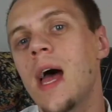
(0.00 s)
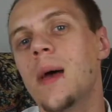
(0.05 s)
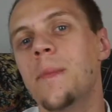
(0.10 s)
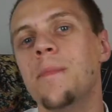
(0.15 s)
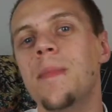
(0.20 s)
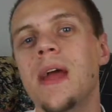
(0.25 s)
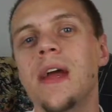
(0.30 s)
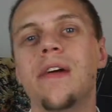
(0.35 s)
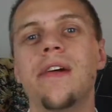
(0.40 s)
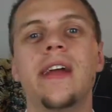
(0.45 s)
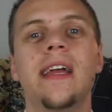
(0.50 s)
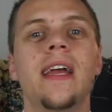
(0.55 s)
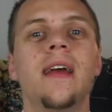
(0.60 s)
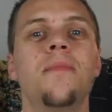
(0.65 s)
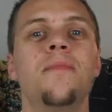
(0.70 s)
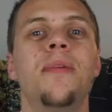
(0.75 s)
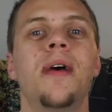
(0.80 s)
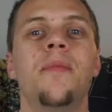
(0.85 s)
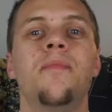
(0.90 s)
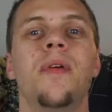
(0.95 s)
Merry
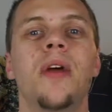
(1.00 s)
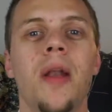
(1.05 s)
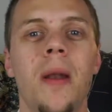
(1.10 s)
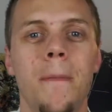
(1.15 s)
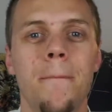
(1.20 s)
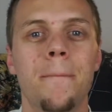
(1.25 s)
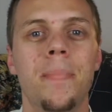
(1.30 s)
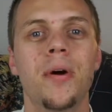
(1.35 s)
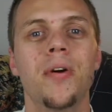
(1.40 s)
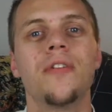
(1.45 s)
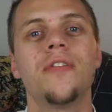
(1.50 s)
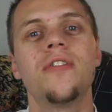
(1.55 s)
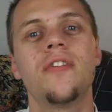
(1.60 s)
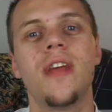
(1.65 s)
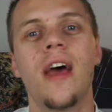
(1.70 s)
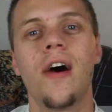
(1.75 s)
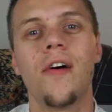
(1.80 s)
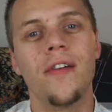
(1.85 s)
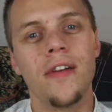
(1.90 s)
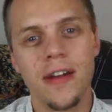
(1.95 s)
and Pippin burst
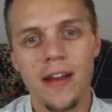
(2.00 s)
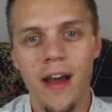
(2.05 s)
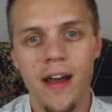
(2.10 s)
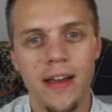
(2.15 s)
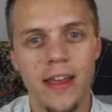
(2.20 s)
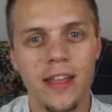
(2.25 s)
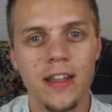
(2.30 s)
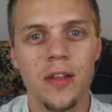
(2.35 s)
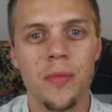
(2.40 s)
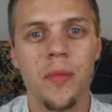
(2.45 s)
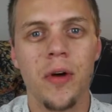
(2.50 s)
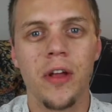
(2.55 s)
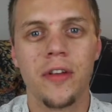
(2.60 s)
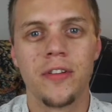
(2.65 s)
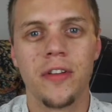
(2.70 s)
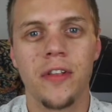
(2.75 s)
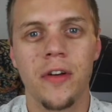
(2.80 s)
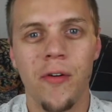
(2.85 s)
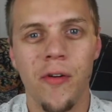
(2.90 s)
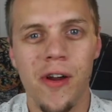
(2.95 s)
out, knocking them all
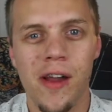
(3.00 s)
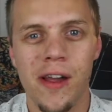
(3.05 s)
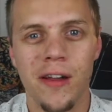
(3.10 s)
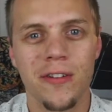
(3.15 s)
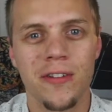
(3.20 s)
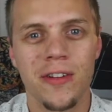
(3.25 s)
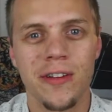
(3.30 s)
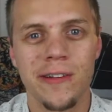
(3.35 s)
to the ground.